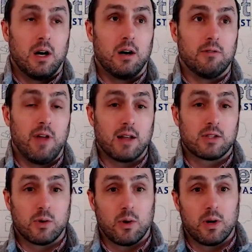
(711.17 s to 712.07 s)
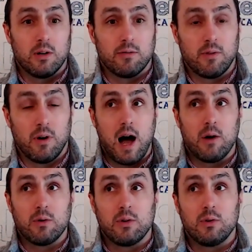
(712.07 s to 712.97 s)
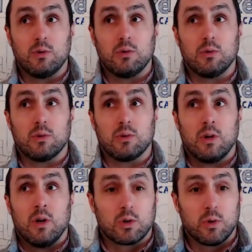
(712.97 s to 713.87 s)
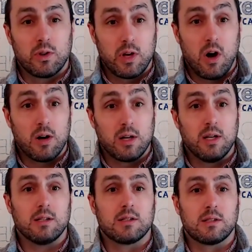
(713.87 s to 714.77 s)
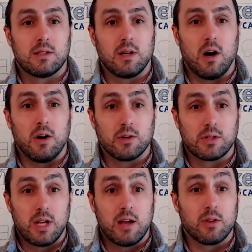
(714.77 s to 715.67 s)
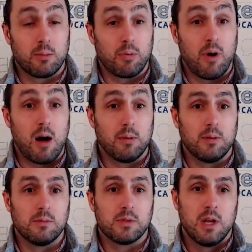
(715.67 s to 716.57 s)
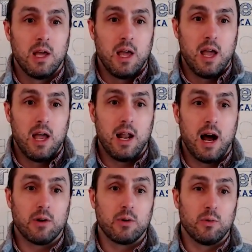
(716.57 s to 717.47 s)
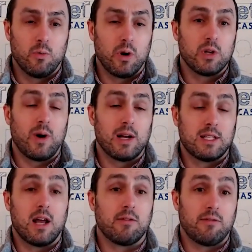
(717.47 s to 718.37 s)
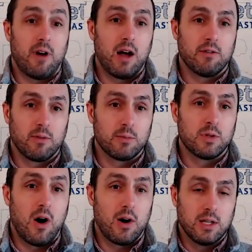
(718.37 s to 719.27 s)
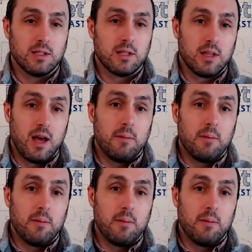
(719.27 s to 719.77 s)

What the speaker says: of that story of how you worked with the audience to understand their problems and what you identified from talking to